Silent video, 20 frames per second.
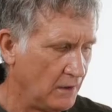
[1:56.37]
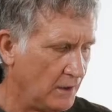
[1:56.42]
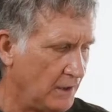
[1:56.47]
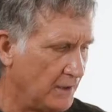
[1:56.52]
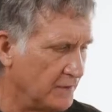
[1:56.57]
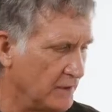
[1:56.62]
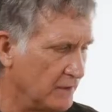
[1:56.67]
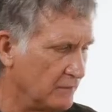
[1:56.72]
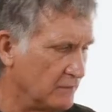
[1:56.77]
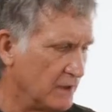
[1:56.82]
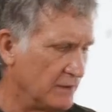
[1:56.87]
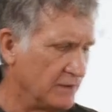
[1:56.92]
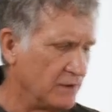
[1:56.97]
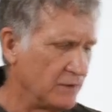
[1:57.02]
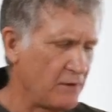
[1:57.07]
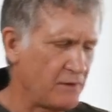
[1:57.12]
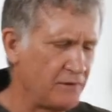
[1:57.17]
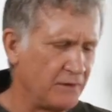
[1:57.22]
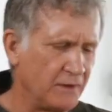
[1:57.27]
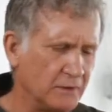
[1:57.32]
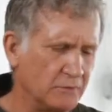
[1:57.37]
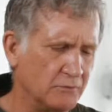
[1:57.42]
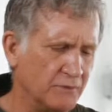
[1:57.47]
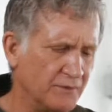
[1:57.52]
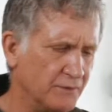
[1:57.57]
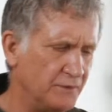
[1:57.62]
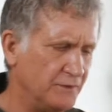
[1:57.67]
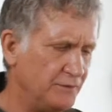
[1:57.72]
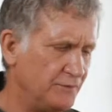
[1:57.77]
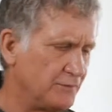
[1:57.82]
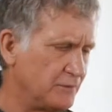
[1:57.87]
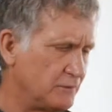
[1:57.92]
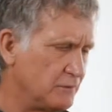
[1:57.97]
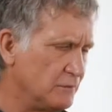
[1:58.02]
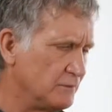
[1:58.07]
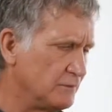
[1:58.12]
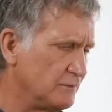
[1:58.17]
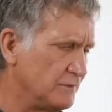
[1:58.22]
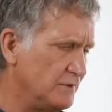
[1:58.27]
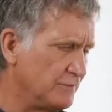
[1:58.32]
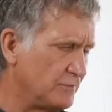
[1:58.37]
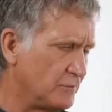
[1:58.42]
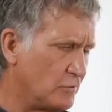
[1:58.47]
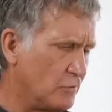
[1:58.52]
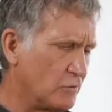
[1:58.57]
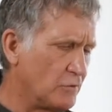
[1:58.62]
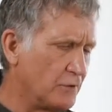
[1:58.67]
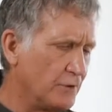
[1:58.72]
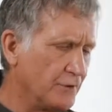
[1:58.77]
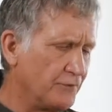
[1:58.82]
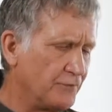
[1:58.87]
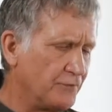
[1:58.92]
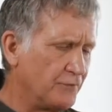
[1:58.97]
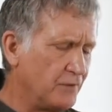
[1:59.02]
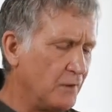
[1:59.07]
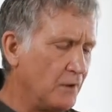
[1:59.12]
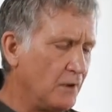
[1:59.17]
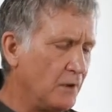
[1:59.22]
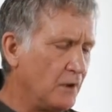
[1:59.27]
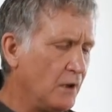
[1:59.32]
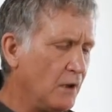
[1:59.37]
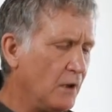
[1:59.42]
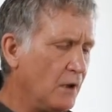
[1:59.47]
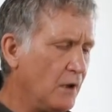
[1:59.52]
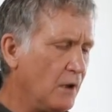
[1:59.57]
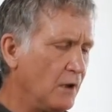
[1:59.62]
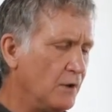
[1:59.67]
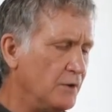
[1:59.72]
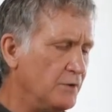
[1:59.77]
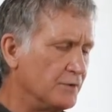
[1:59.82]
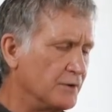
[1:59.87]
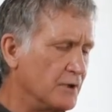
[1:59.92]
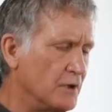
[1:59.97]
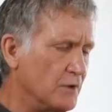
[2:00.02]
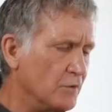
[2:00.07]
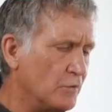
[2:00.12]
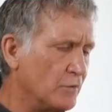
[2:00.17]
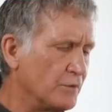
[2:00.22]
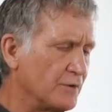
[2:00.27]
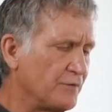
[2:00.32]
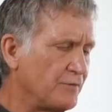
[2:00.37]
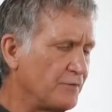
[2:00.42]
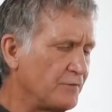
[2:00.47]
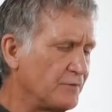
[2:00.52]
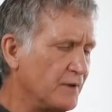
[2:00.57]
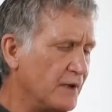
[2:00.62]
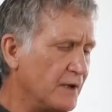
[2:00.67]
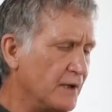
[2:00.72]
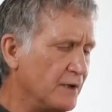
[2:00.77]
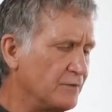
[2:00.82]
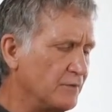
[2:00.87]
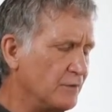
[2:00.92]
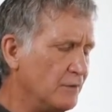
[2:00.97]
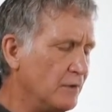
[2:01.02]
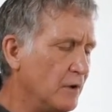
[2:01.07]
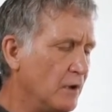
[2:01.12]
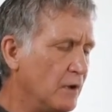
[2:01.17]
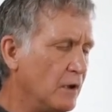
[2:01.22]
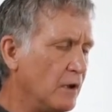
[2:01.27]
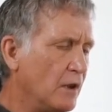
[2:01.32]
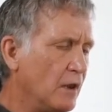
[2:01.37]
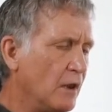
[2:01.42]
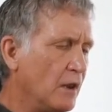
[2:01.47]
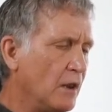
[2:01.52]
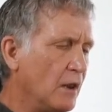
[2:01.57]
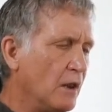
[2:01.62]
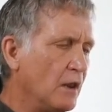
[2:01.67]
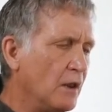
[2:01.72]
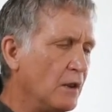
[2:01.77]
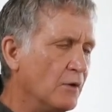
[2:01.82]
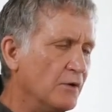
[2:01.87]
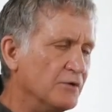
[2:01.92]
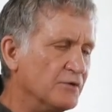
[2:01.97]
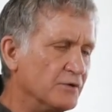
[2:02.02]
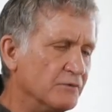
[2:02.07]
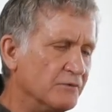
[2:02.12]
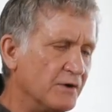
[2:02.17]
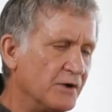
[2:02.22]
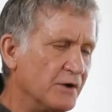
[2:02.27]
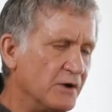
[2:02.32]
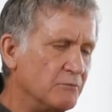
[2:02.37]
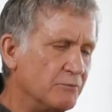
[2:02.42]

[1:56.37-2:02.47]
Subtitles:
And then another thing with these cords, you're going to notice that, which is very